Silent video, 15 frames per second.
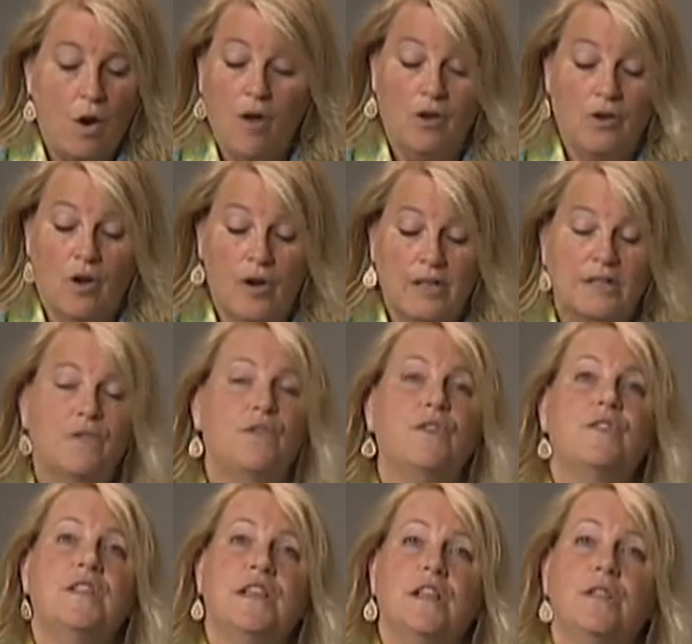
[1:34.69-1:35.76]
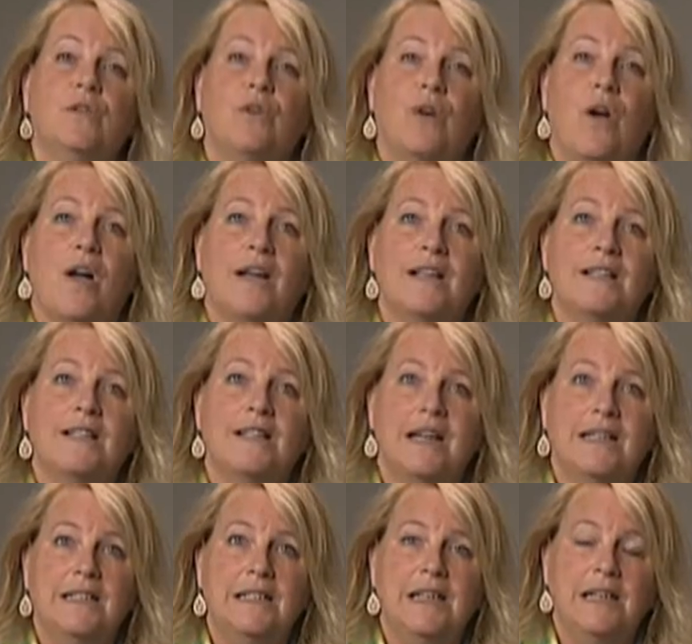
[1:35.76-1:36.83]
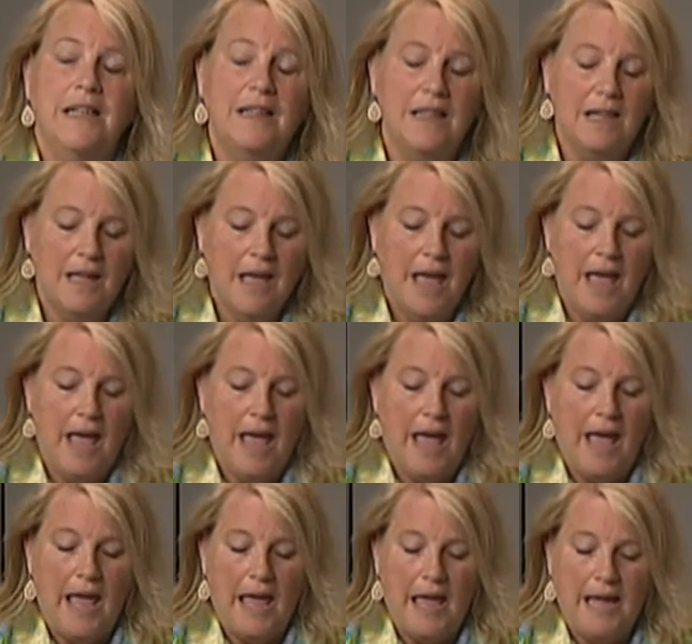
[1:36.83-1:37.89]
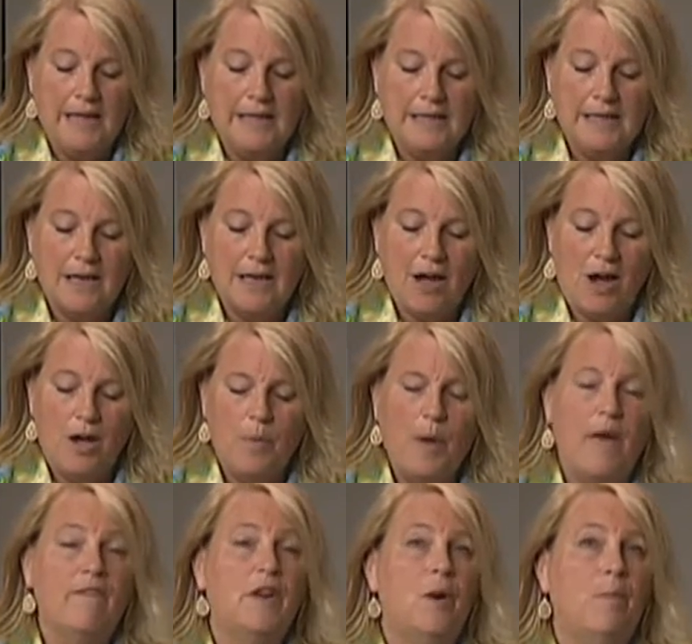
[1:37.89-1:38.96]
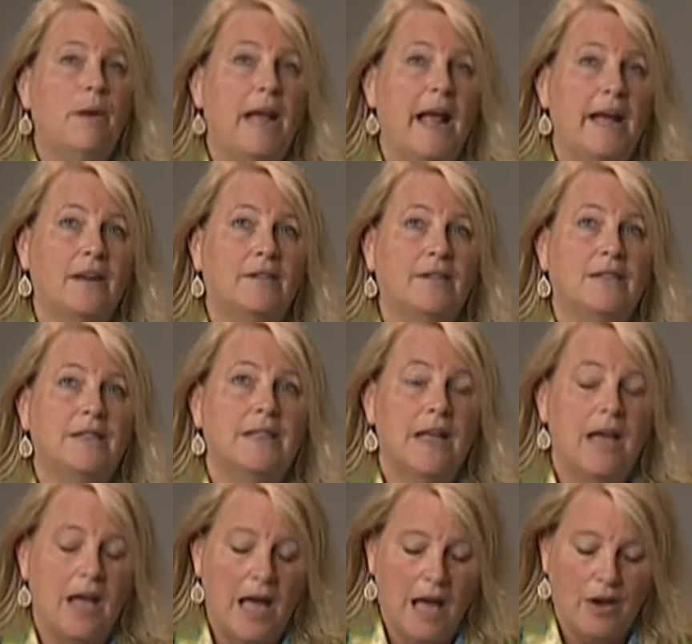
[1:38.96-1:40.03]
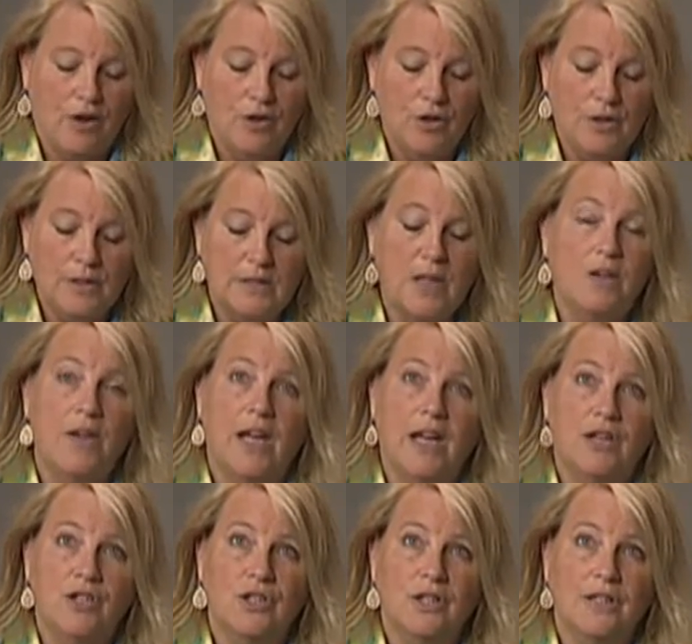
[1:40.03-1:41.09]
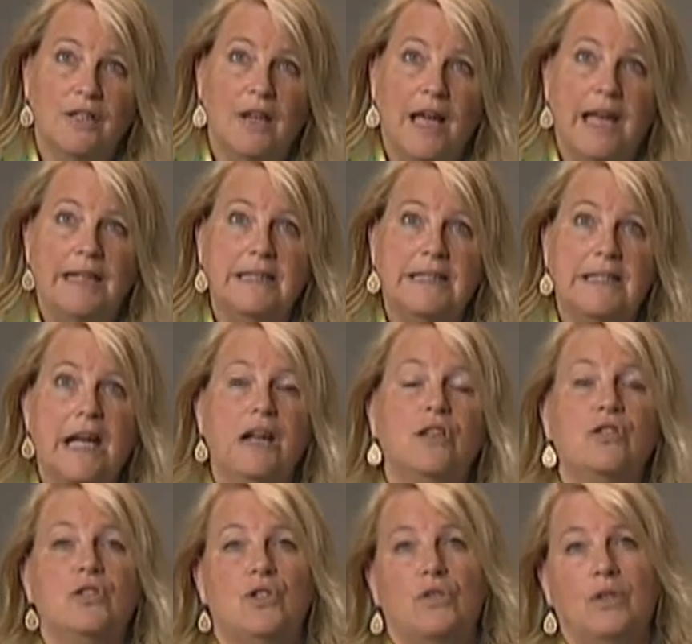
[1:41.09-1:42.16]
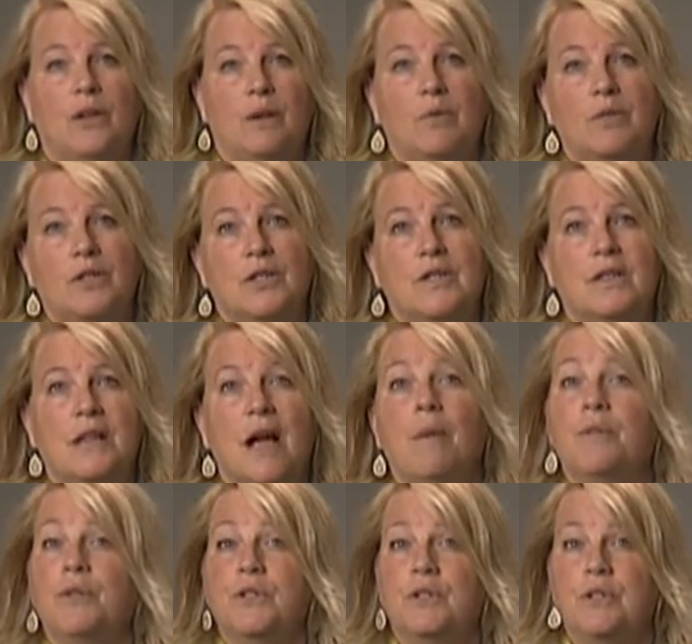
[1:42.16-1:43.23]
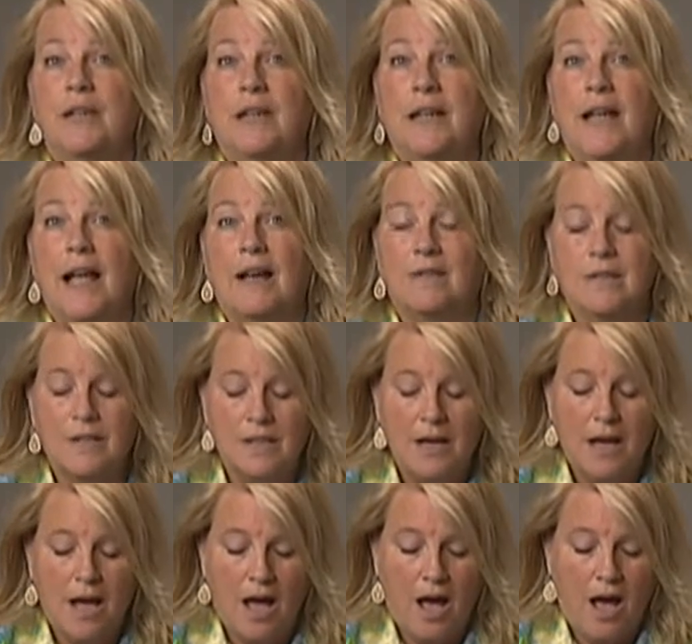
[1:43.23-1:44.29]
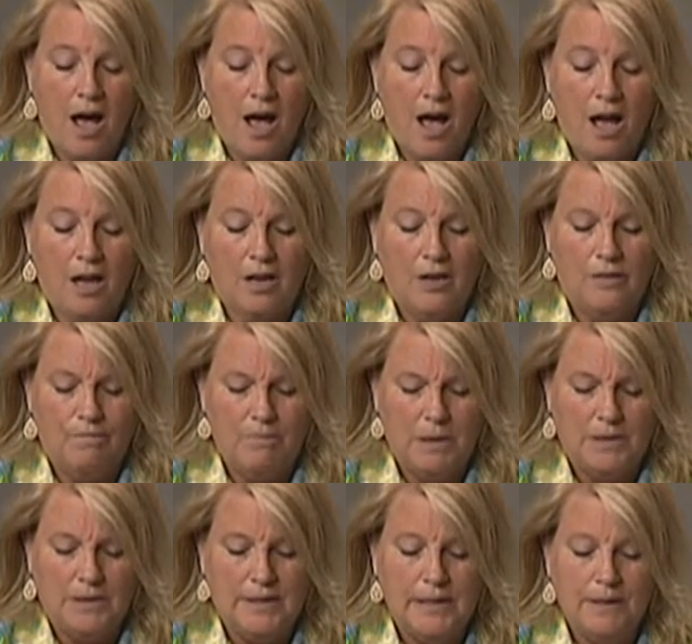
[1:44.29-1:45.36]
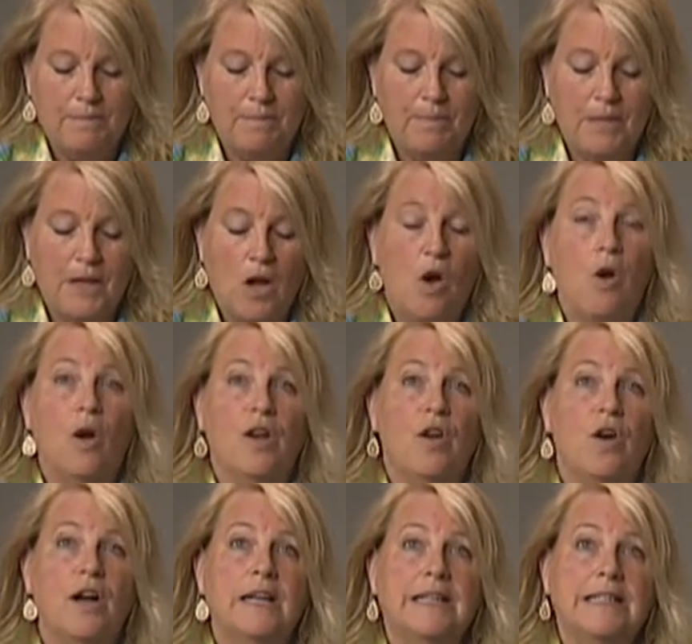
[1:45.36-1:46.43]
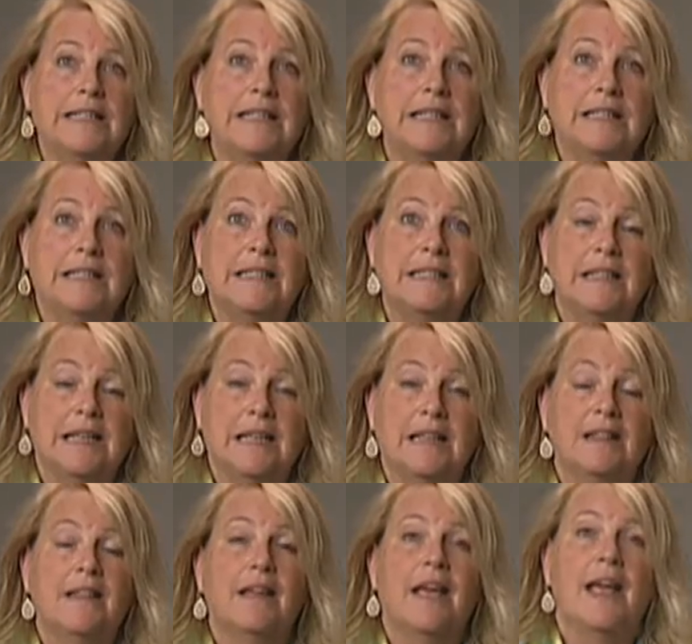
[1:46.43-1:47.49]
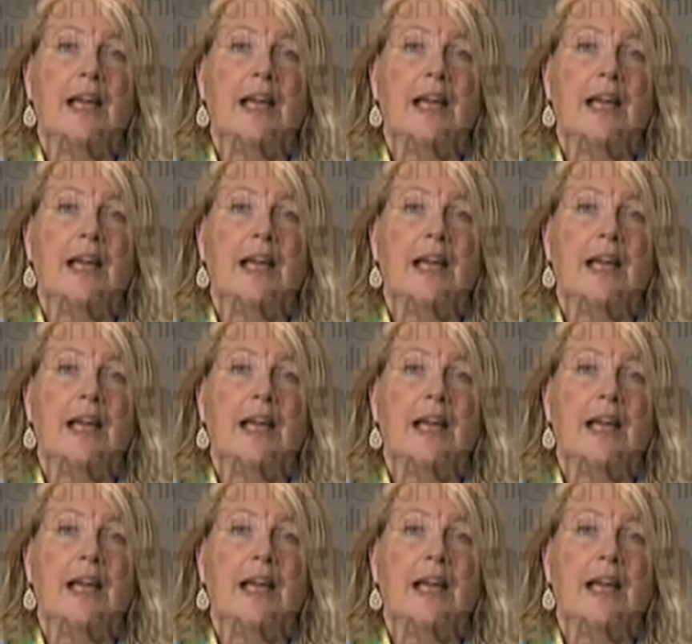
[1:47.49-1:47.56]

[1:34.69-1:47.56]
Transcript: on August 15th or August 19th. And uh, we have an open house at our newest location at 2nd Street, which is in the Opportunity House building on August 16th.